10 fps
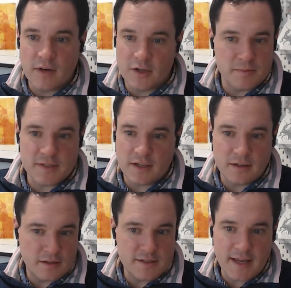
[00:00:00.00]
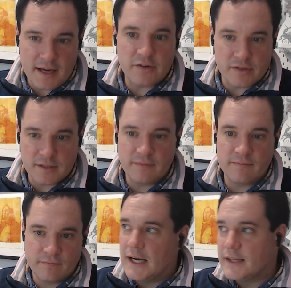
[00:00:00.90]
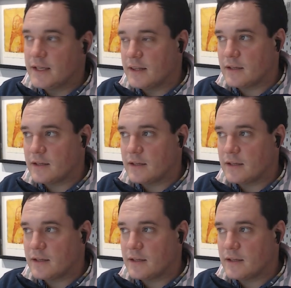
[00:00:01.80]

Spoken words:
100%. It's the accuracy. And then